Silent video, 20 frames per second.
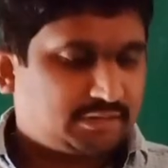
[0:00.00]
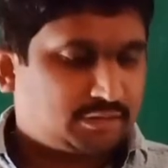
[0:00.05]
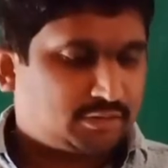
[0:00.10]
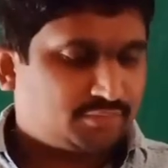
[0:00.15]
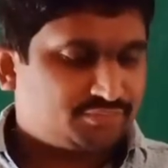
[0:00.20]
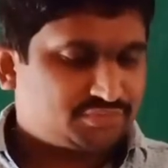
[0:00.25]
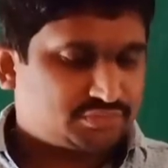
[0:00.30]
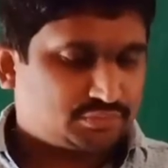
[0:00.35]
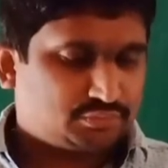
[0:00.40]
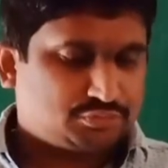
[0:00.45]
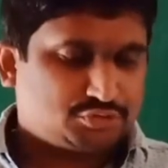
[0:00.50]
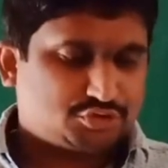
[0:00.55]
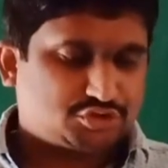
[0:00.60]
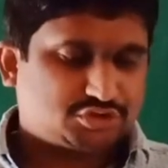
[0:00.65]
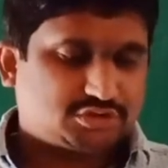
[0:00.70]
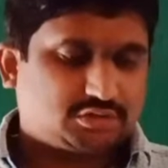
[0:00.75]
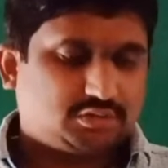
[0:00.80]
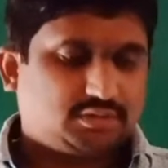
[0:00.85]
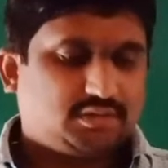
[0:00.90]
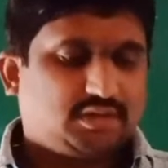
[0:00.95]

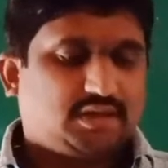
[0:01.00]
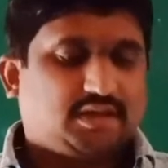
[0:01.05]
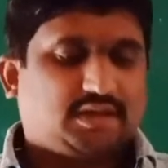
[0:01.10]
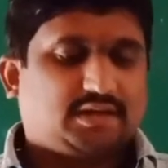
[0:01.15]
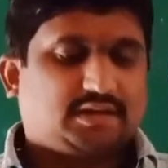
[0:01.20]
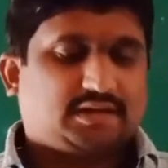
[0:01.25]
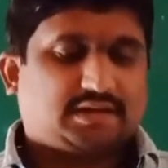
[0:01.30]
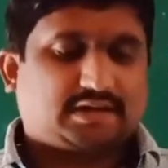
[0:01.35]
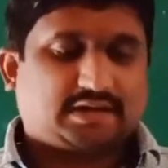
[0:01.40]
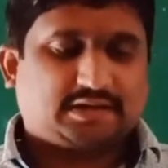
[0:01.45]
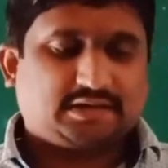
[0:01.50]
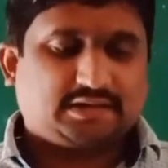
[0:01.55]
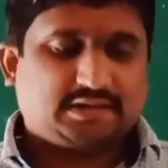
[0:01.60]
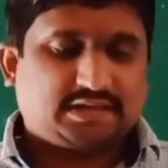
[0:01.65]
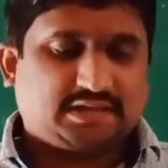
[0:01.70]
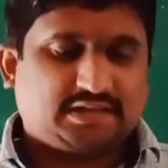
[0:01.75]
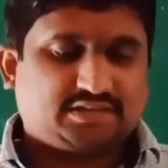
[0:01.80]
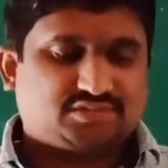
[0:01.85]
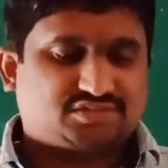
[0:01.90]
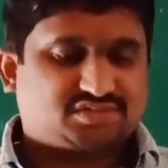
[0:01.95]
solution
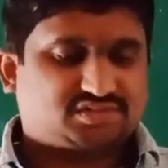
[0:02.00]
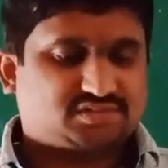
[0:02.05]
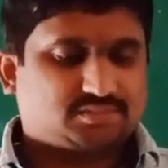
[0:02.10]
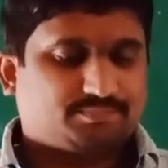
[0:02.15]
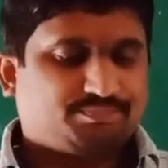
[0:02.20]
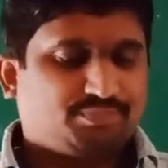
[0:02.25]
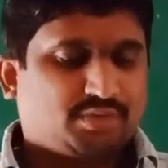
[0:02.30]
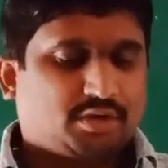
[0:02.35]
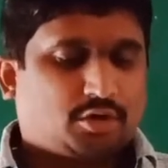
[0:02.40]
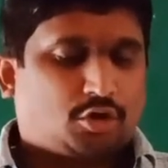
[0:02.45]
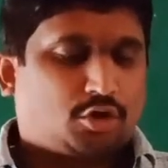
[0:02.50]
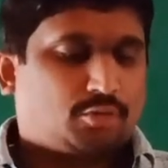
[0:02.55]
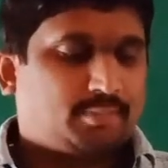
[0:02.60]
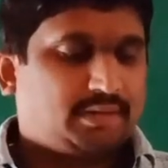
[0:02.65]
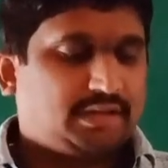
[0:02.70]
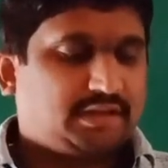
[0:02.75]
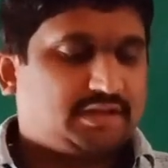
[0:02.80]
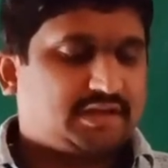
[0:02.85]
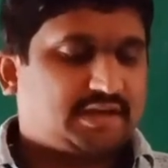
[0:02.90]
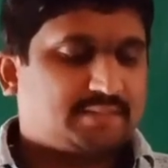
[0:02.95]
contains how many
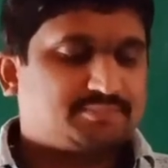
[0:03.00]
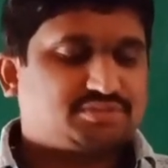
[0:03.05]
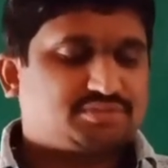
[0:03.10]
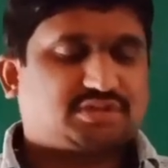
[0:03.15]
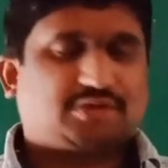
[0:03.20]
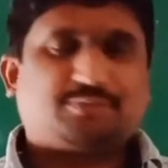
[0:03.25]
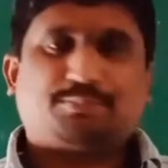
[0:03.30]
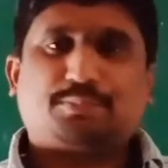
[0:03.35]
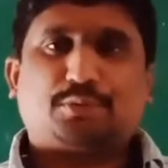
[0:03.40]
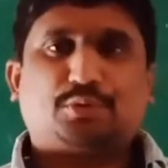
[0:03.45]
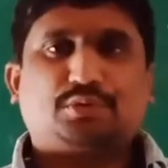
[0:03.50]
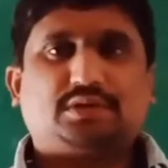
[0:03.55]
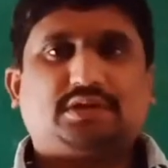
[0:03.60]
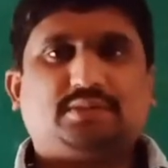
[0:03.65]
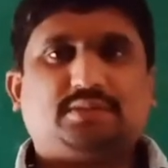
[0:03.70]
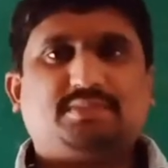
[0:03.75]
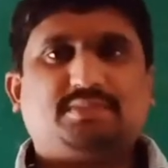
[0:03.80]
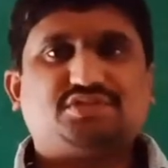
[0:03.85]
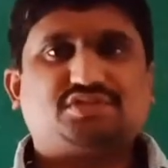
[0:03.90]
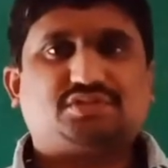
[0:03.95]
grams of protein?
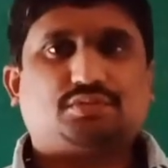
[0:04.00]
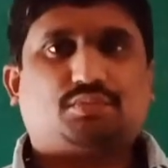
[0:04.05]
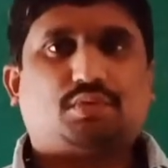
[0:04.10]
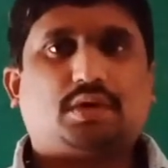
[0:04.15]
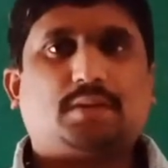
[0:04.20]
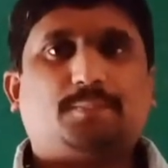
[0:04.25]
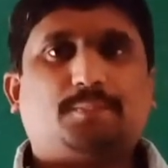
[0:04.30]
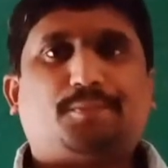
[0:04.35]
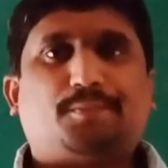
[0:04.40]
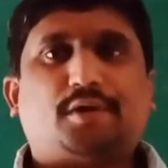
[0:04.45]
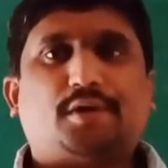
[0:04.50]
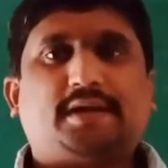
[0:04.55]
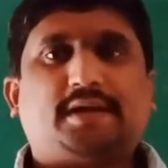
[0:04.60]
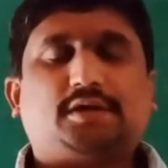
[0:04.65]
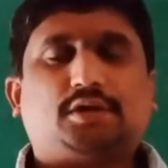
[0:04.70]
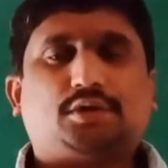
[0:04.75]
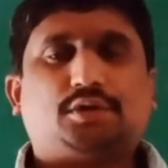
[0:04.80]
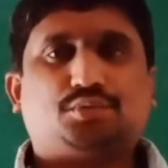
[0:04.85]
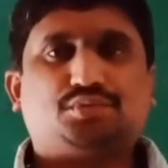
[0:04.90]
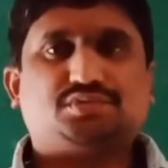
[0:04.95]
Means
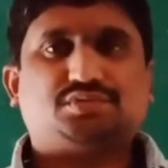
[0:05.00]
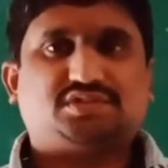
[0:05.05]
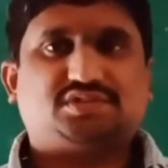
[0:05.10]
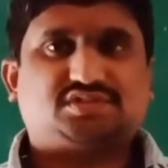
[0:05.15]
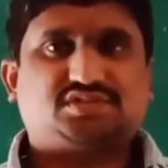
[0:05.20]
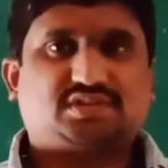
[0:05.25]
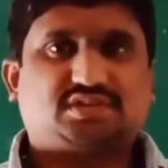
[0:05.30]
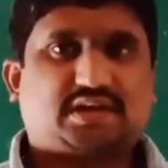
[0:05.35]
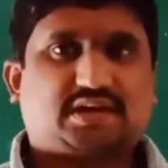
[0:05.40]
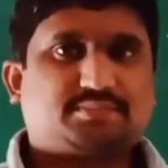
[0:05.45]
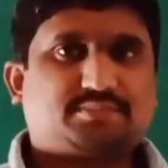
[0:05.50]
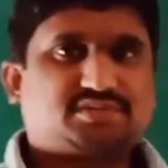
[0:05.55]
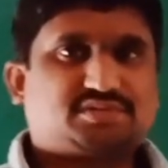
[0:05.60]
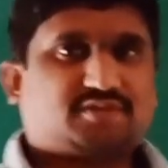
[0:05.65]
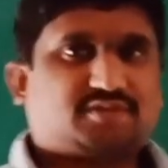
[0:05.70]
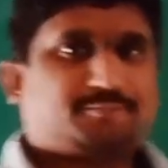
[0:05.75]
1.26 grams of